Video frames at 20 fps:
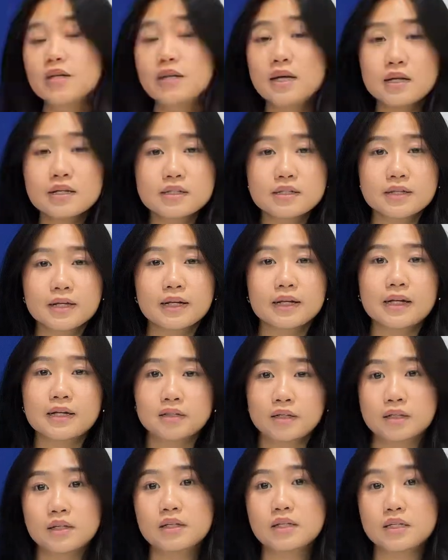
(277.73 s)
Yes,
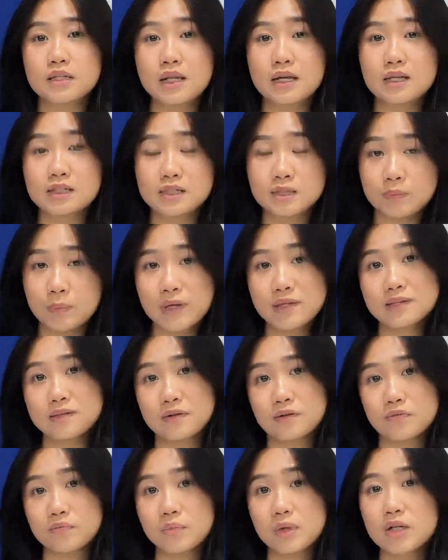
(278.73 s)
London is expensive,